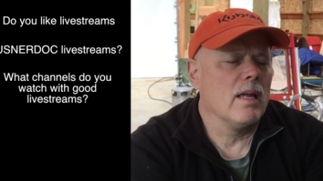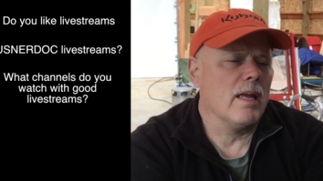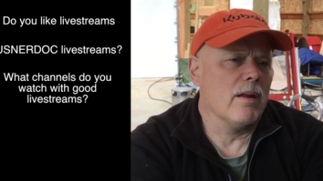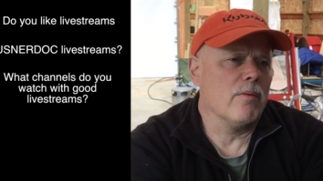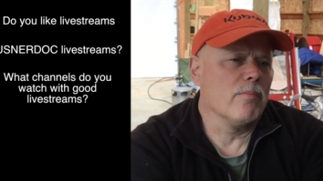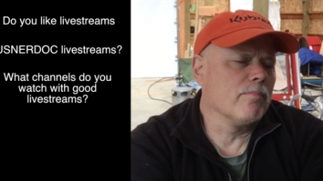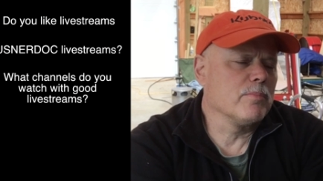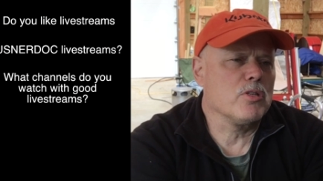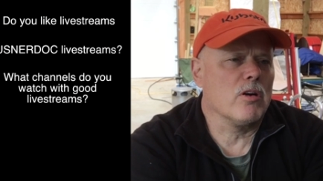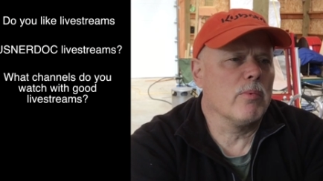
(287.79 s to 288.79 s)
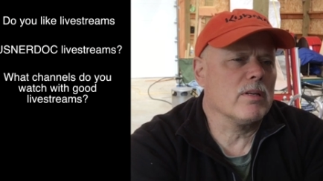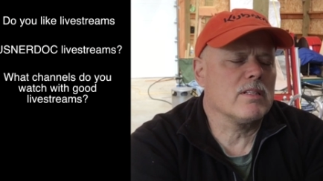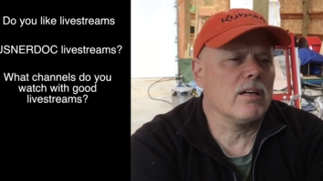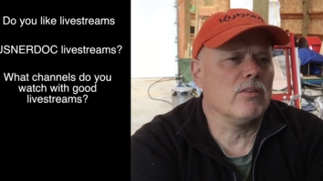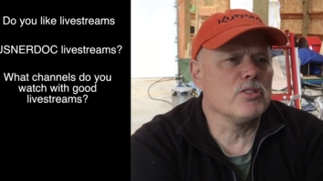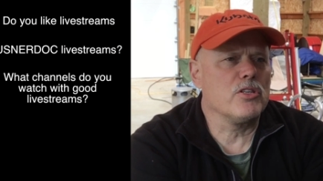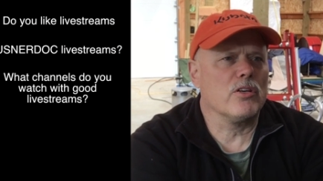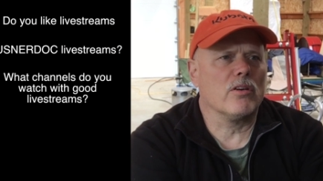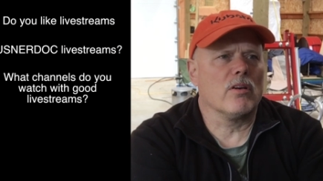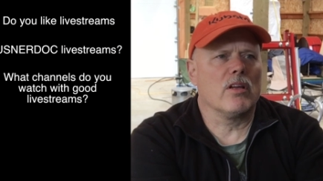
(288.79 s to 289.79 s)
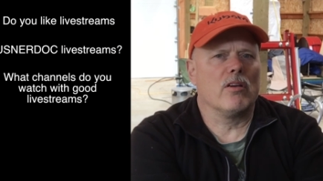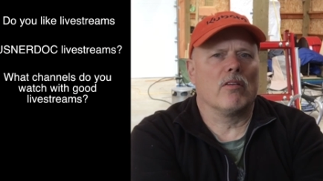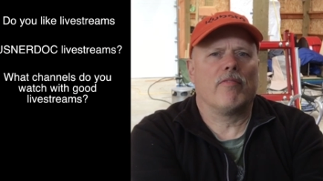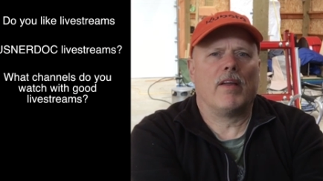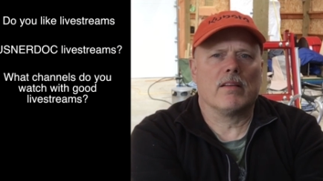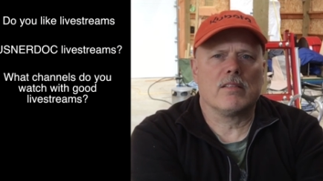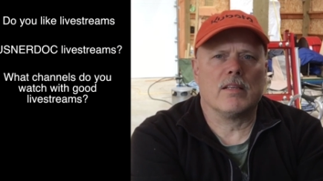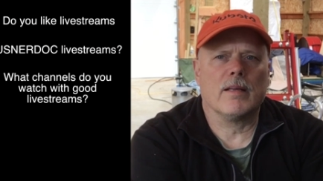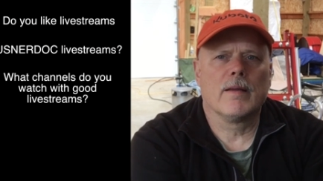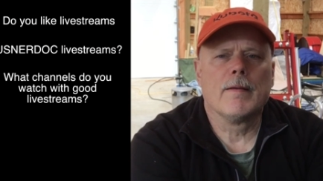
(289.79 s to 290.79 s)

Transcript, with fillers: and sort of what tickles your, your fancy.